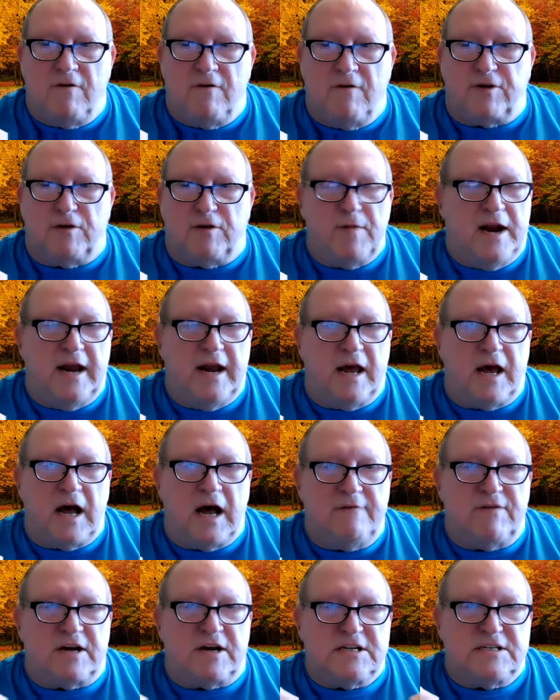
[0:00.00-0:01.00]
from any
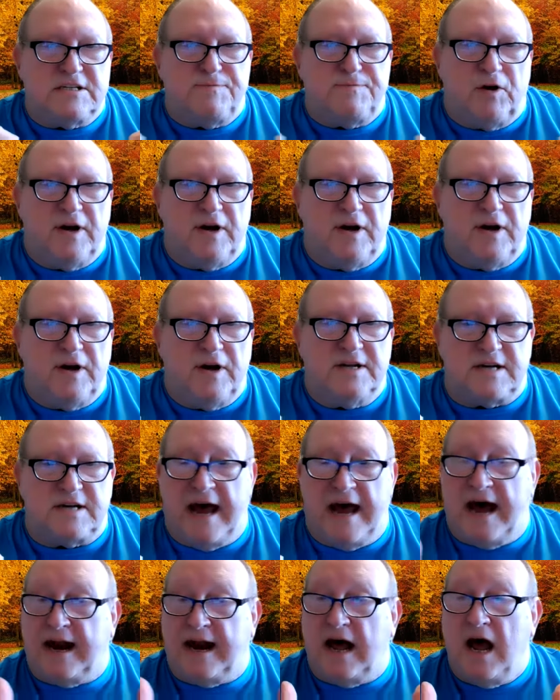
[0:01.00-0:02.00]
kind of experience
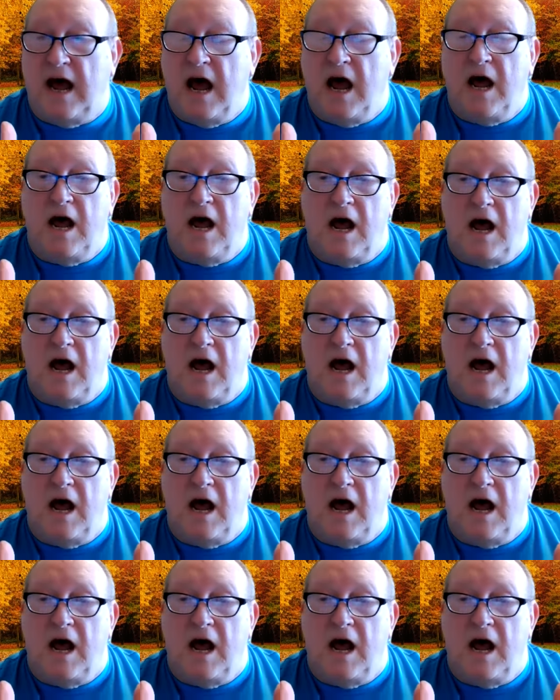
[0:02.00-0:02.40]
I had.